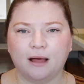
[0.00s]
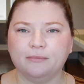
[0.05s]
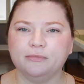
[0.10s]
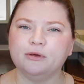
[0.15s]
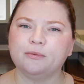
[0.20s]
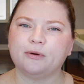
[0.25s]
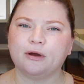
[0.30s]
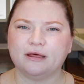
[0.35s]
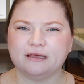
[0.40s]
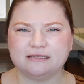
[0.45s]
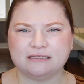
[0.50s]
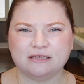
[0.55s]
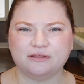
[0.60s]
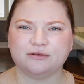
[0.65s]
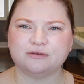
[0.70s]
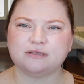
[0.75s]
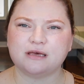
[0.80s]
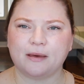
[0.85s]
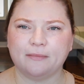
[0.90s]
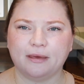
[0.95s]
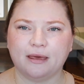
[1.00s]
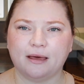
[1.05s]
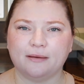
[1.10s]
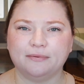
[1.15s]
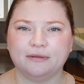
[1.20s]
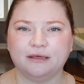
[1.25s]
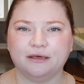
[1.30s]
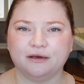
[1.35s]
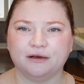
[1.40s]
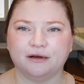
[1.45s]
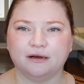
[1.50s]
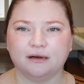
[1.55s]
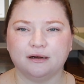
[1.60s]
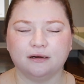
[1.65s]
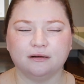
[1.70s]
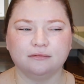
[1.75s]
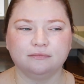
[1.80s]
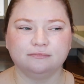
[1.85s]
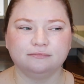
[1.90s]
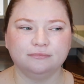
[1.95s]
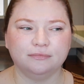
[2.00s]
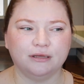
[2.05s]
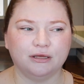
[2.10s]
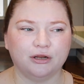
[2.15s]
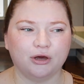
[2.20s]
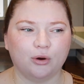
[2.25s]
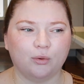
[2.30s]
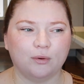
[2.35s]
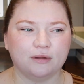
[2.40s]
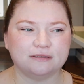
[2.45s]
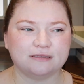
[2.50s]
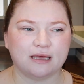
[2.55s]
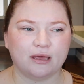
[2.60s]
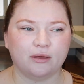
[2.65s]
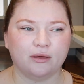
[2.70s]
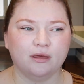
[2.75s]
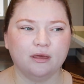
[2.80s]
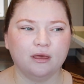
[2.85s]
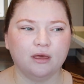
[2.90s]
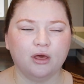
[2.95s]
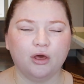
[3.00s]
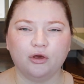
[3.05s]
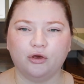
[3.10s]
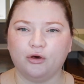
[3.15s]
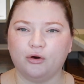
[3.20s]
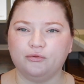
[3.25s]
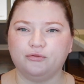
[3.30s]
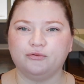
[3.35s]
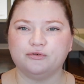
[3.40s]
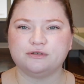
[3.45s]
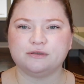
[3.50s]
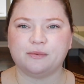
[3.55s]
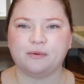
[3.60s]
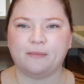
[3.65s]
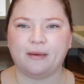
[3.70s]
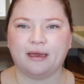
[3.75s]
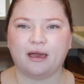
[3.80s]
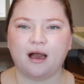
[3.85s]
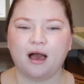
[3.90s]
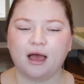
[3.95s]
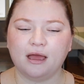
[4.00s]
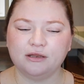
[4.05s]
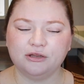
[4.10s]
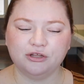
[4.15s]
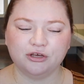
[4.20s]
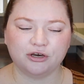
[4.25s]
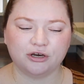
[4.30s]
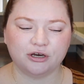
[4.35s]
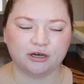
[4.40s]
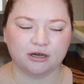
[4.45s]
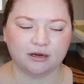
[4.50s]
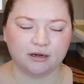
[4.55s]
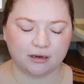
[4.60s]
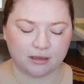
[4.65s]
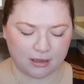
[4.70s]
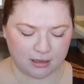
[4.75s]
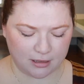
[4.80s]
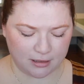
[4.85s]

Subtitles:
you'll probably see those coming up here, once I go through some of my cotton yarn.